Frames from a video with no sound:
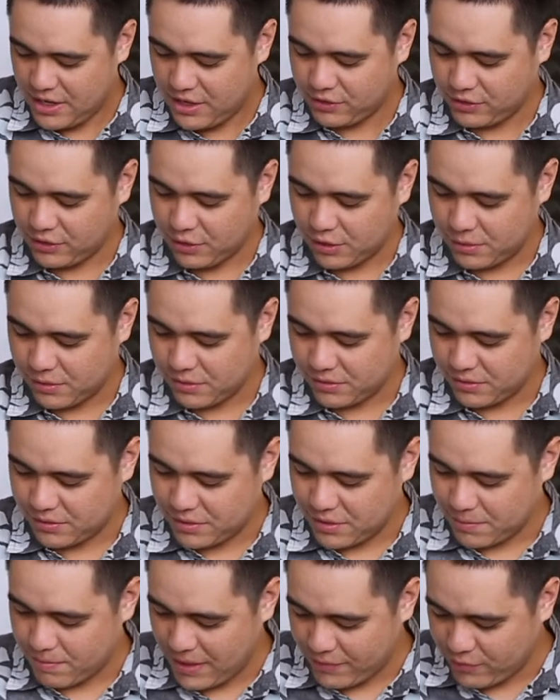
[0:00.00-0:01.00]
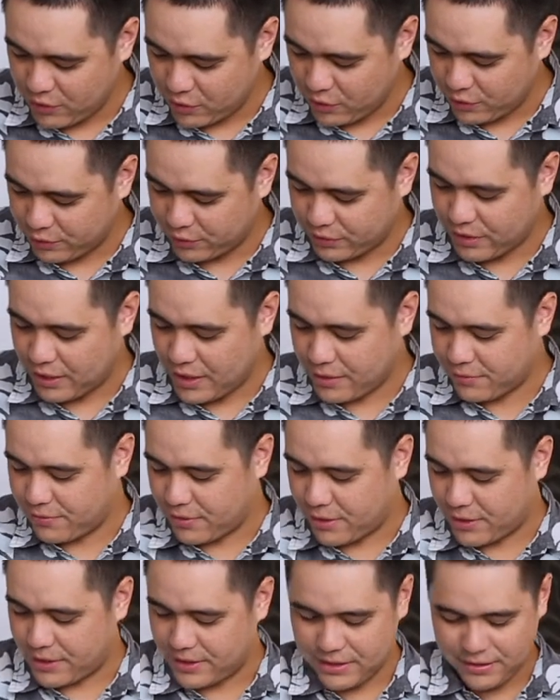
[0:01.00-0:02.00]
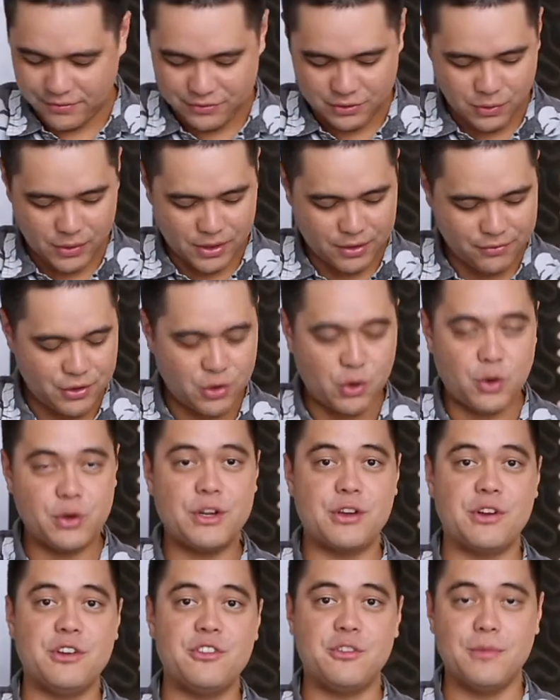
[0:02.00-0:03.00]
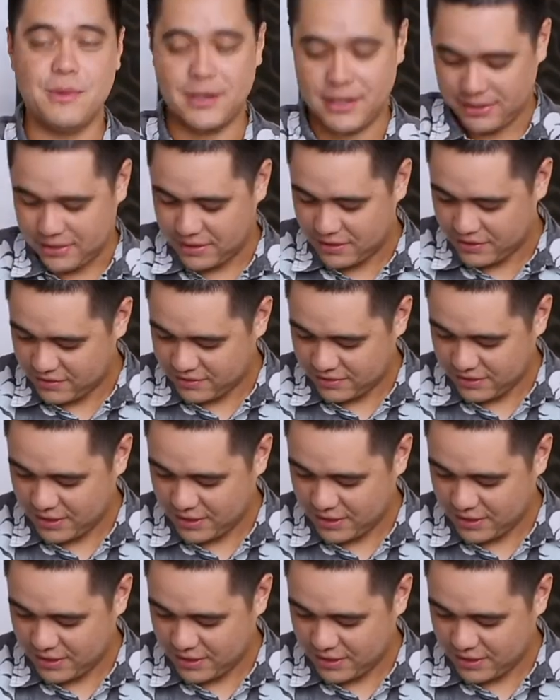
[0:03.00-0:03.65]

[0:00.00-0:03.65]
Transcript: So the bevel goes down far enough to where if you're holding your instrument like this,